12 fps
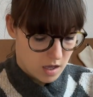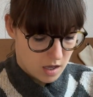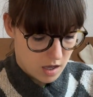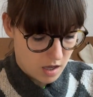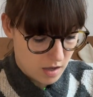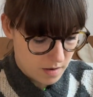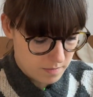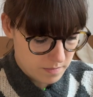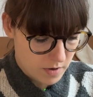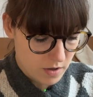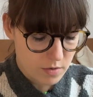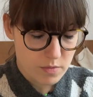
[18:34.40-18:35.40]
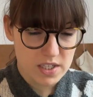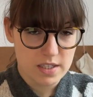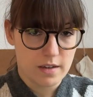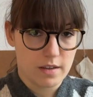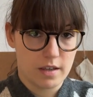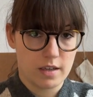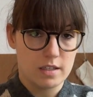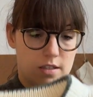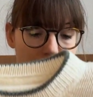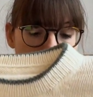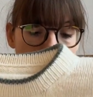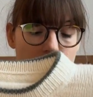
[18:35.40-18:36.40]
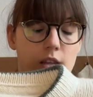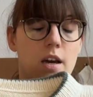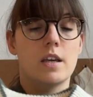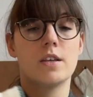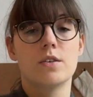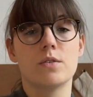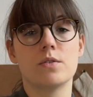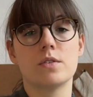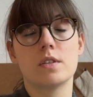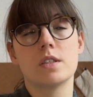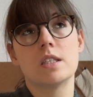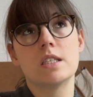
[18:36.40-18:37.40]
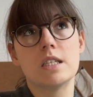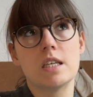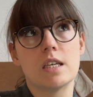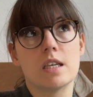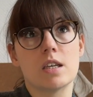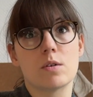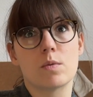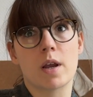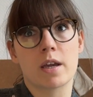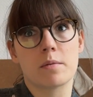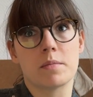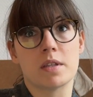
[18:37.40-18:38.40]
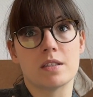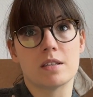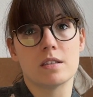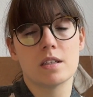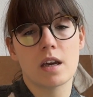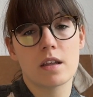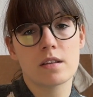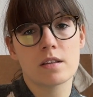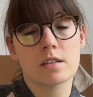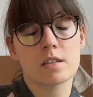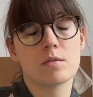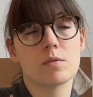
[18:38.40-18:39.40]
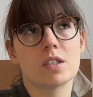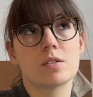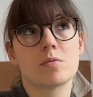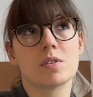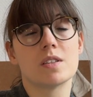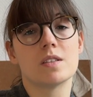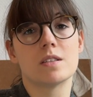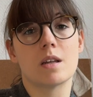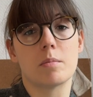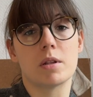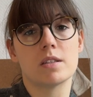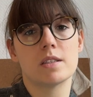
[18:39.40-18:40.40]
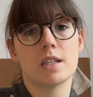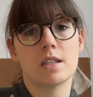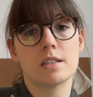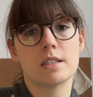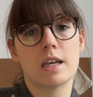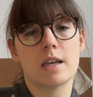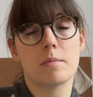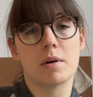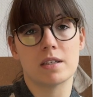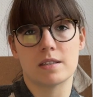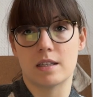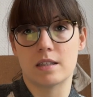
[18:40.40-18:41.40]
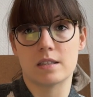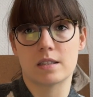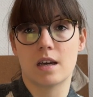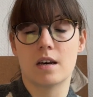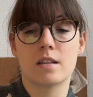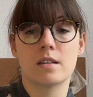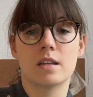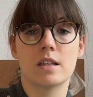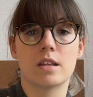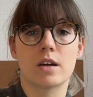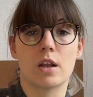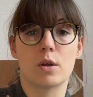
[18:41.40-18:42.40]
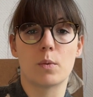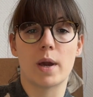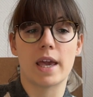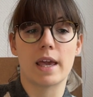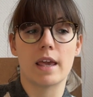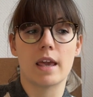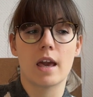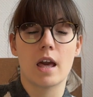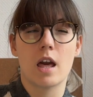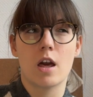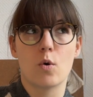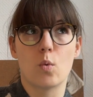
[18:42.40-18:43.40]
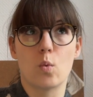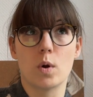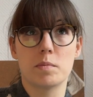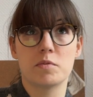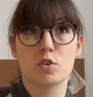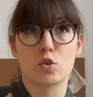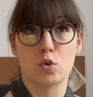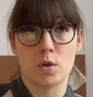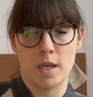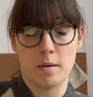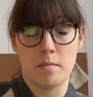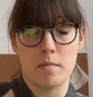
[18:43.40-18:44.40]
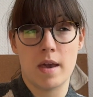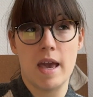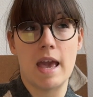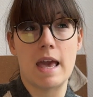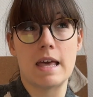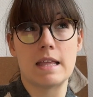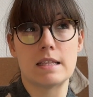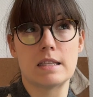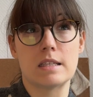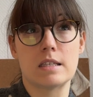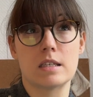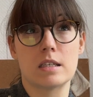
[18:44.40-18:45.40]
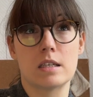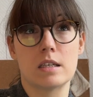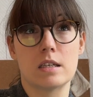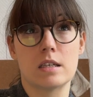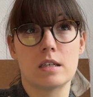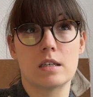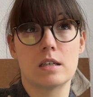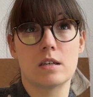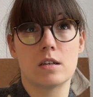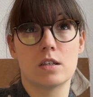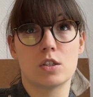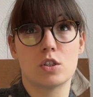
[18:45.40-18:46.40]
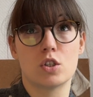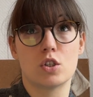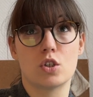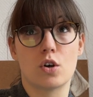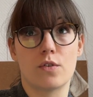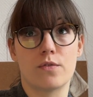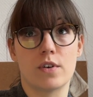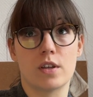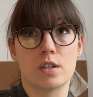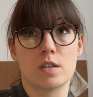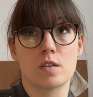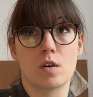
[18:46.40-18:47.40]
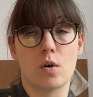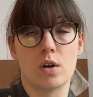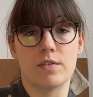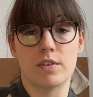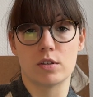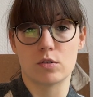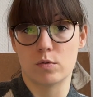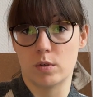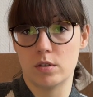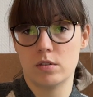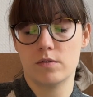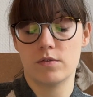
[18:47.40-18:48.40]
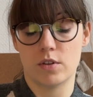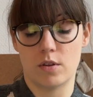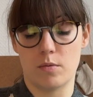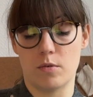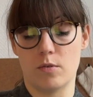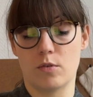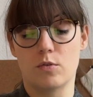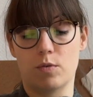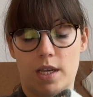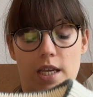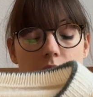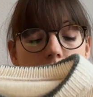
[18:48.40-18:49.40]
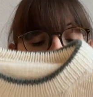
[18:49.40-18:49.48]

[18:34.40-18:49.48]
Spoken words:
Otherwise I think it's fine. I used the recommended yarn, which was Double Sunday by Sandnes Garn in the colorway Whipped Cream and Stovet Olivengronn for the green.